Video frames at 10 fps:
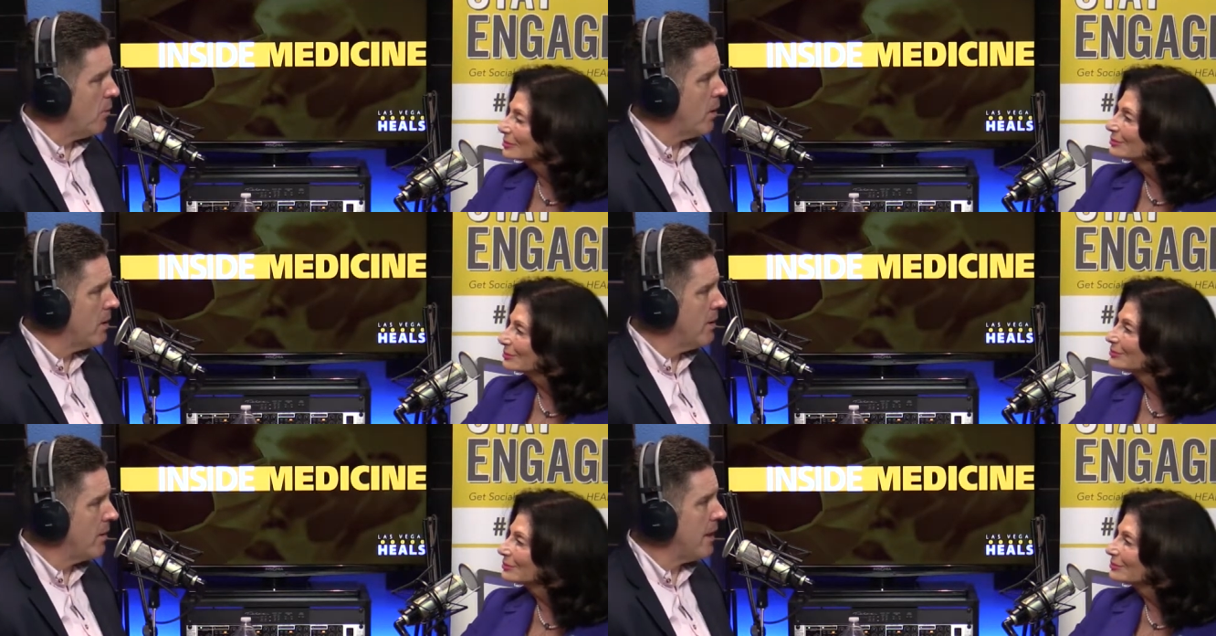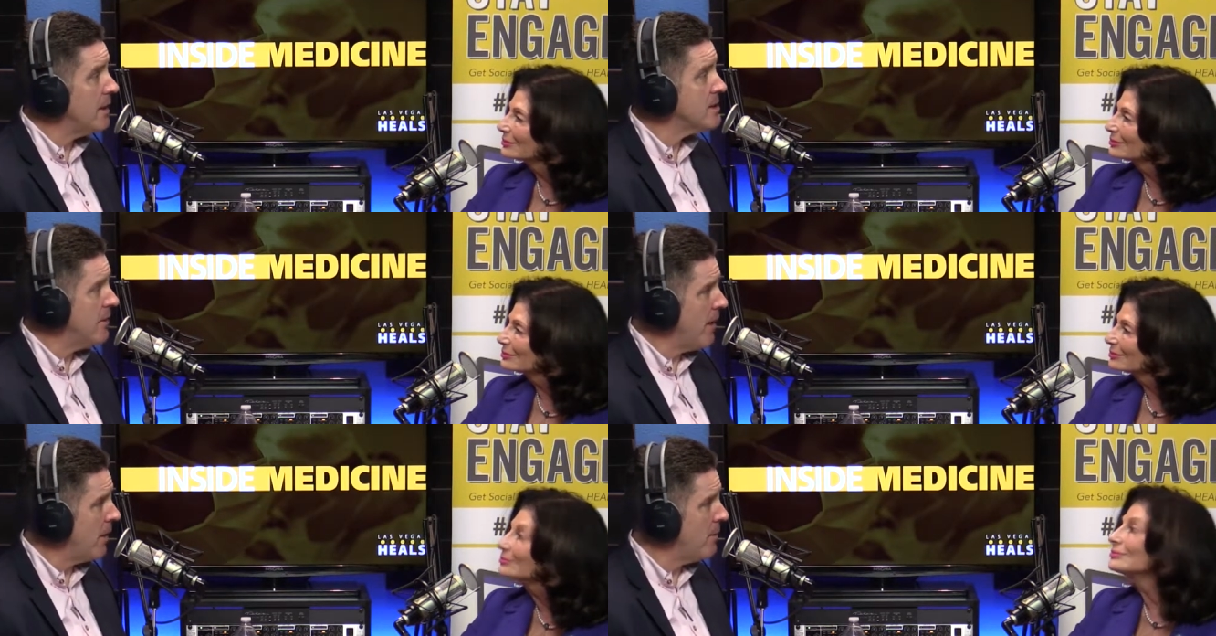Speaker 1: one of the latest mm-hmm.
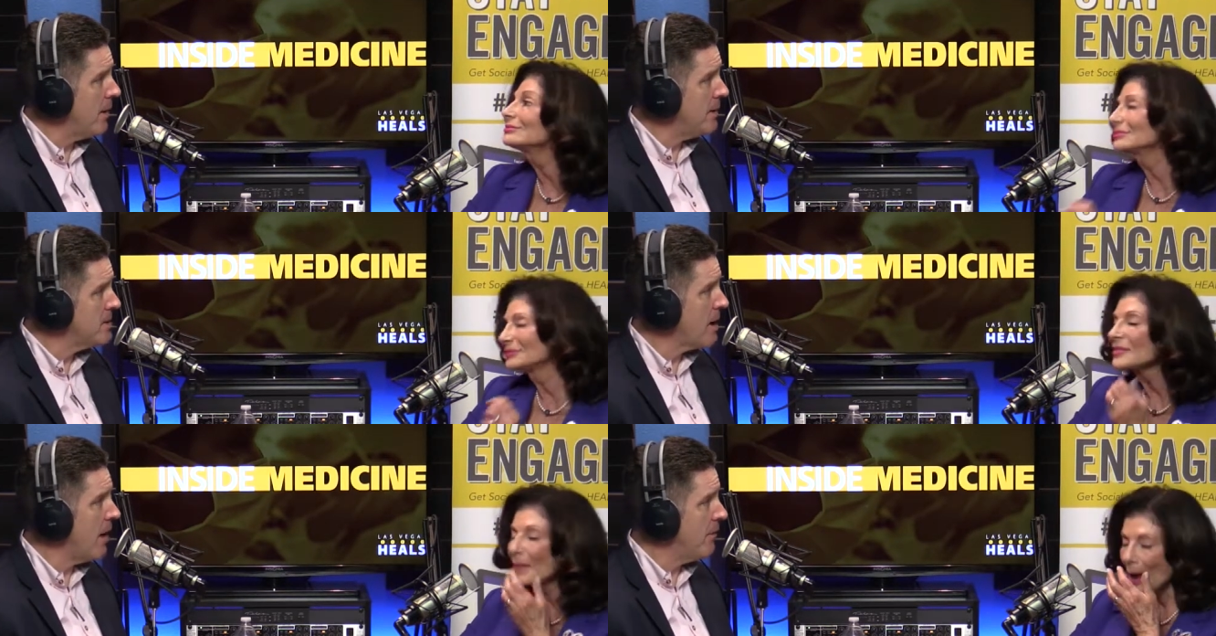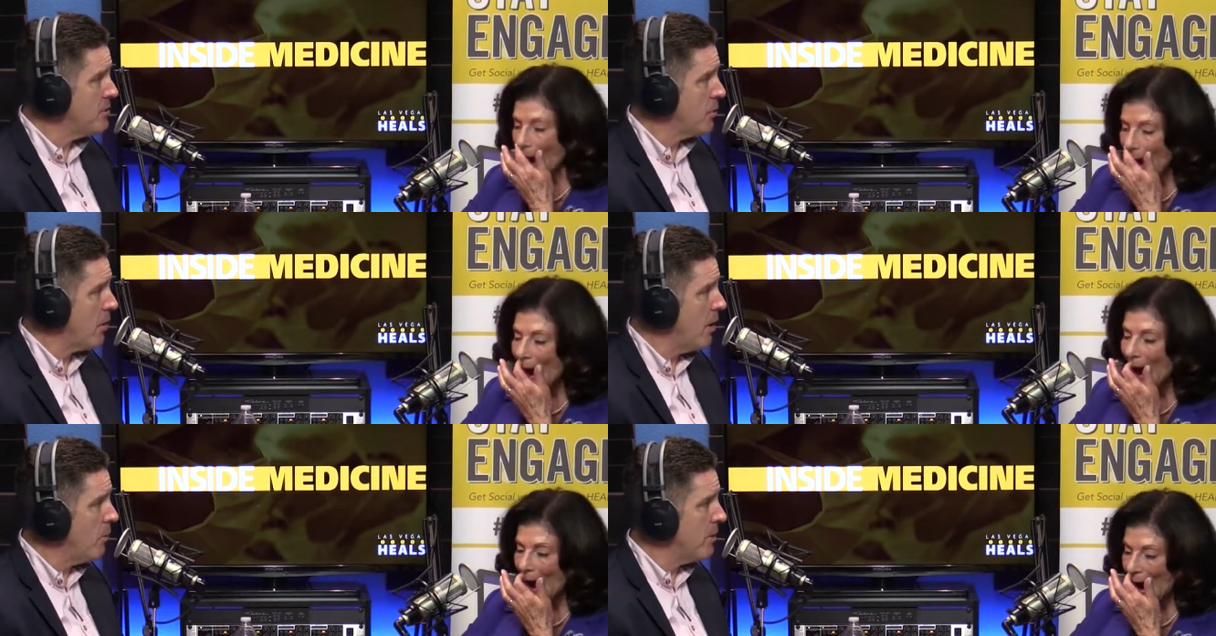developments of
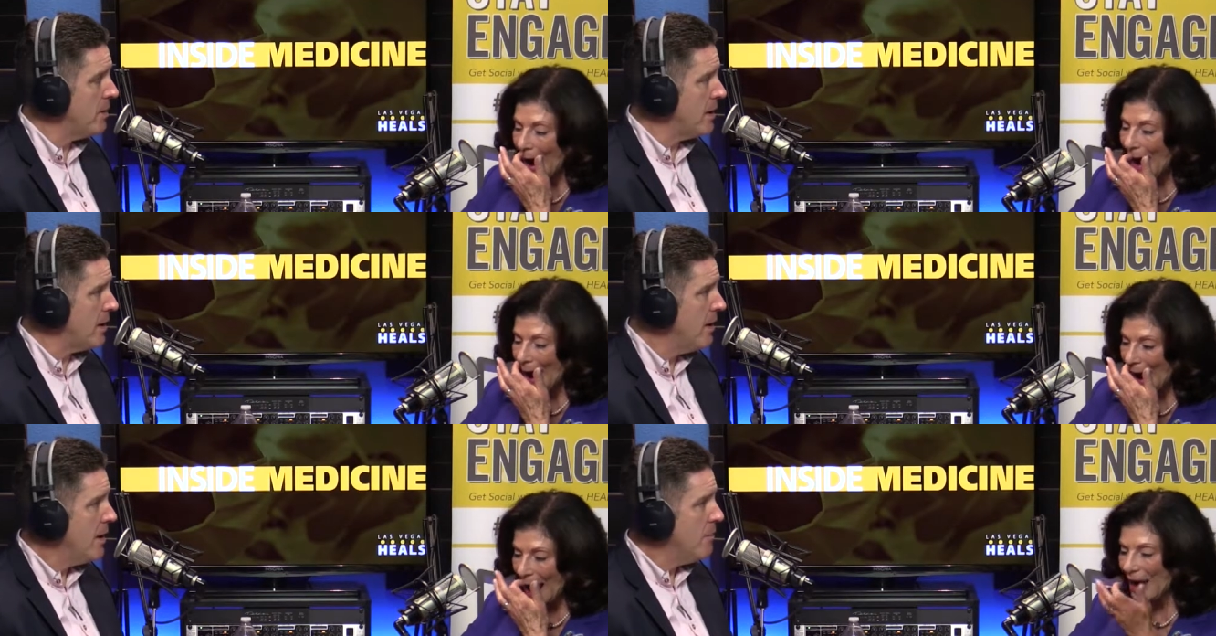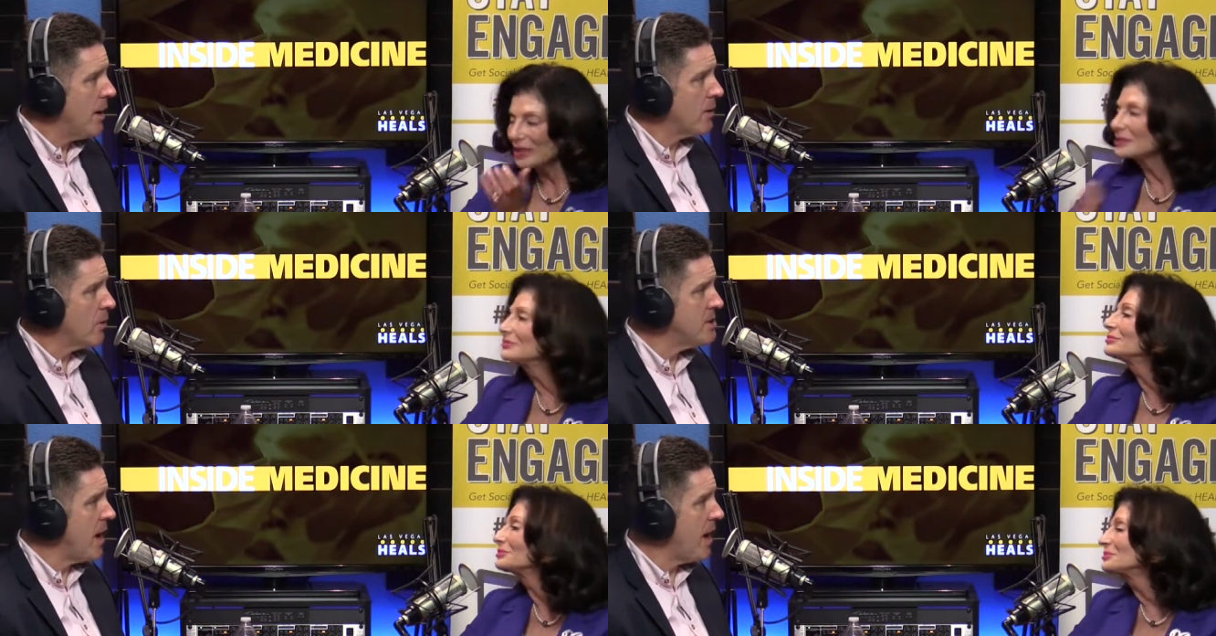Touro with the Michael
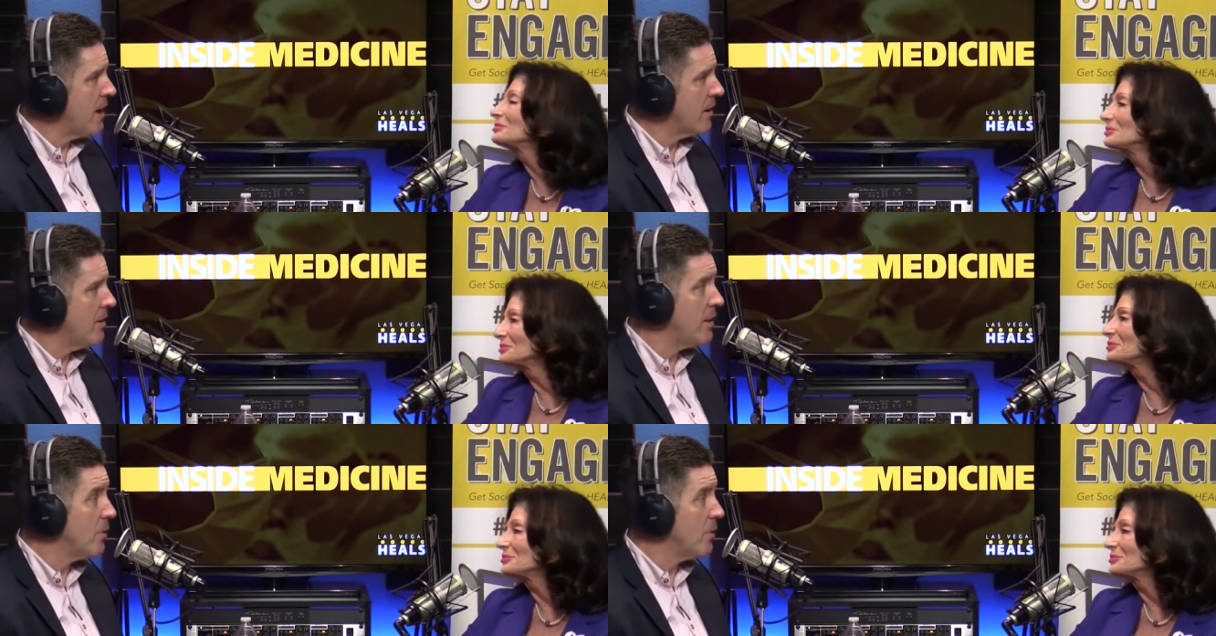Tang Clinical